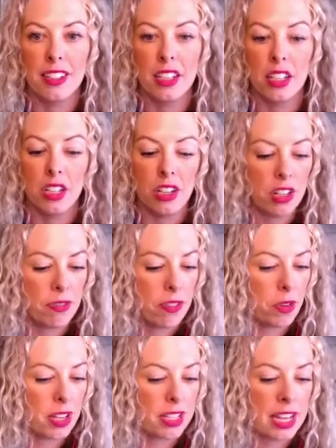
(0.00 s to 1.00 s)
You need to
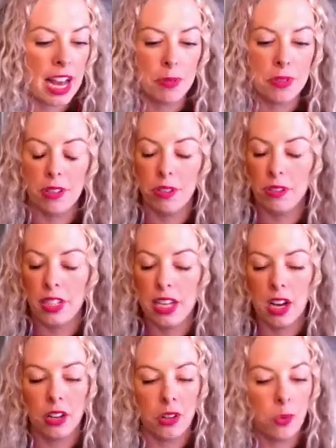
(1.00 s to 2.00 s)
focus absolutely on
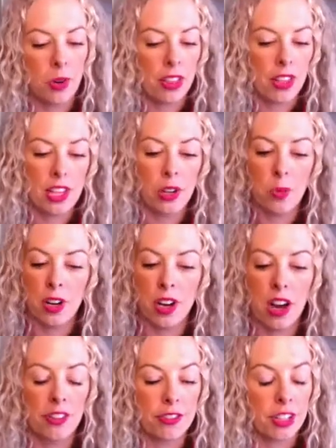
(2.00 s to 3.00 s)
the one thing you want to
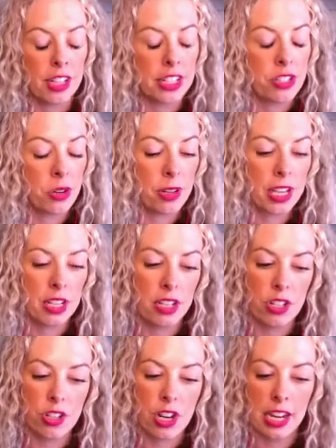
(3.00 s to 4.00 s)
offer. Don't get
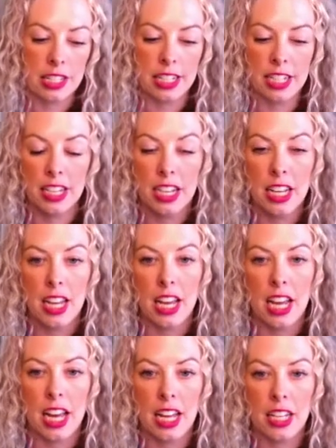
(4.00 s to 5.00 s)
distracted
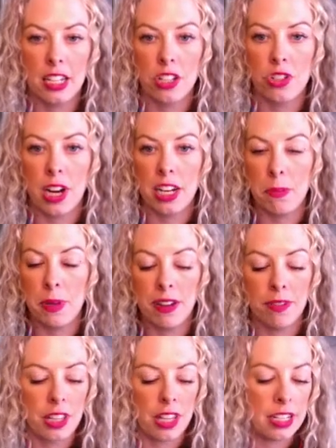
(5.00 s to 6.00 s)
and try to be
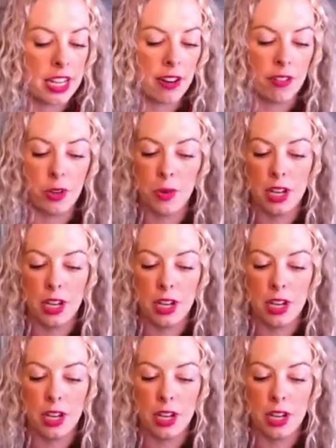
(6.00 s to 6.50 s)
everything to everyone.